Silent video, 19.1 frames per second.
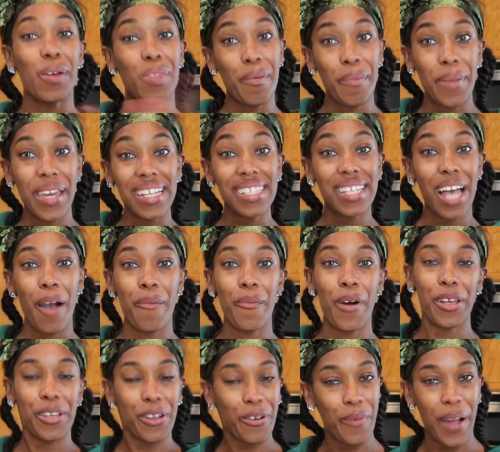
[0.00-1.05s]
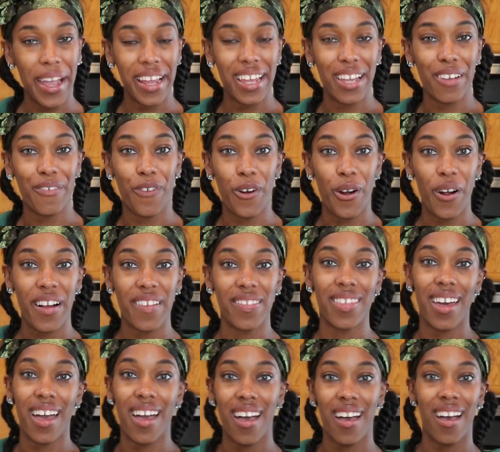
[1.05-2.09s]
in the meantime, while you're waiting for
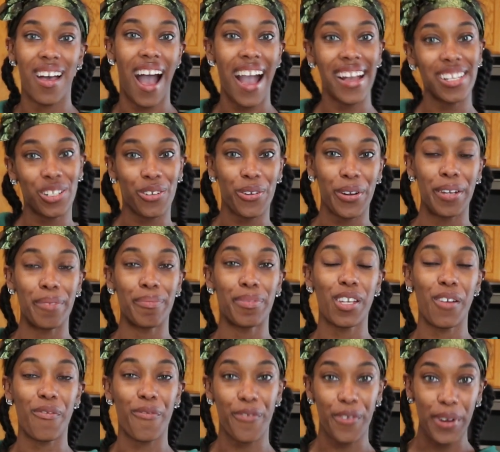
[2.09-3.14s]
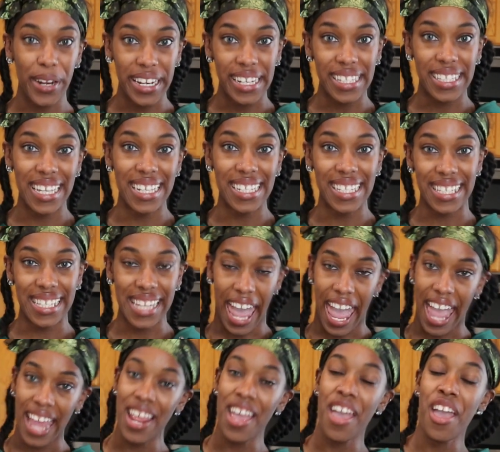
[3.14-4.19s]
the ice cream to freeze and
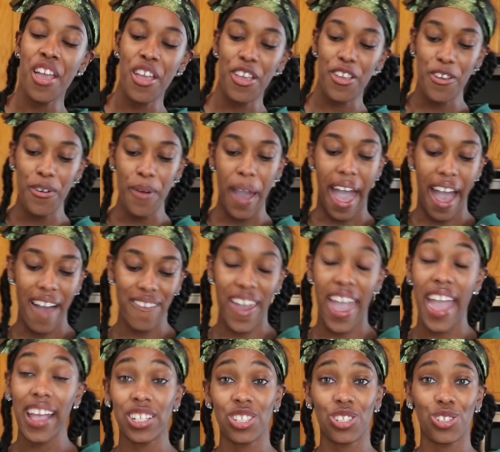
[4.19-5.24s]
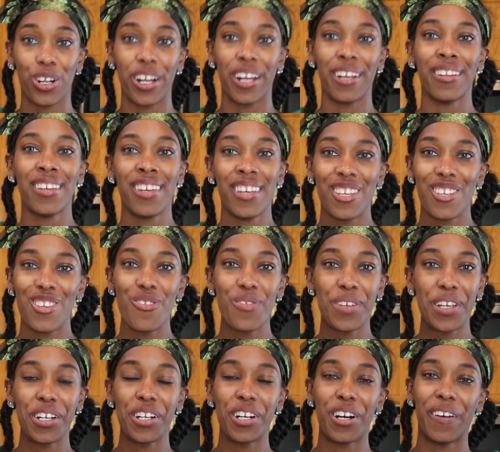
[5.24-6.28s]
set, you have extra, you
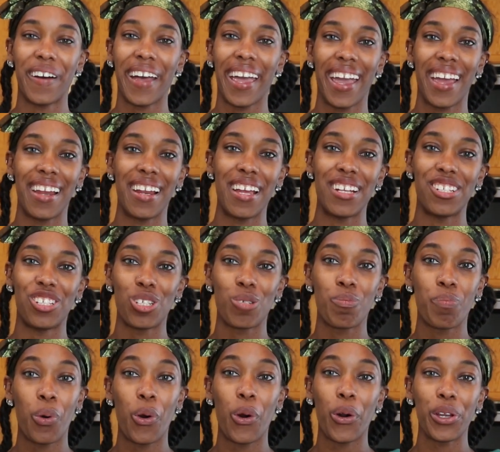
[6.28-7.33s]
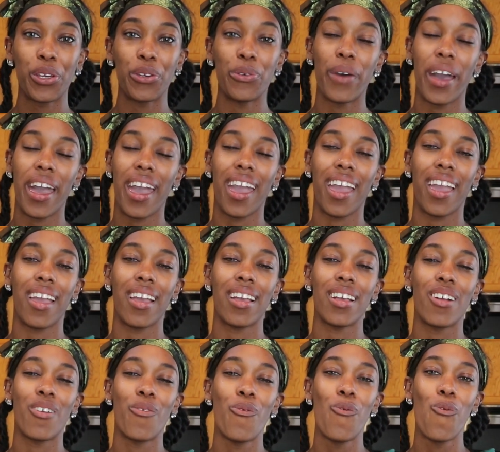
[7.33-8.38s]
can go ahead and just pour you
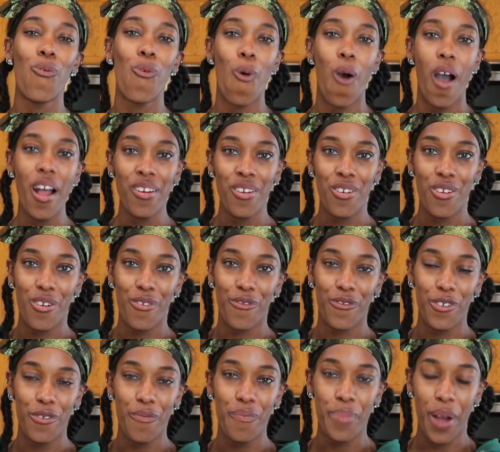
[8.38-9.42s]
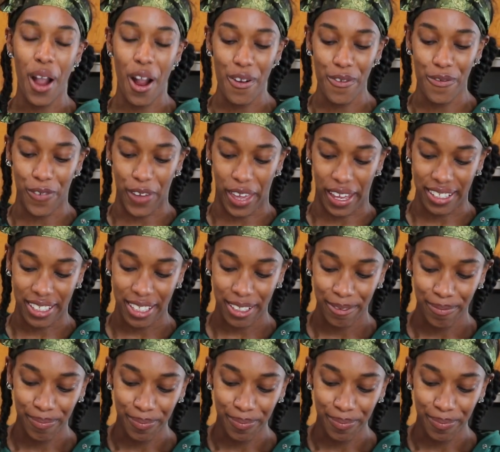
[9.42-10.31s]
a wonderful, perfect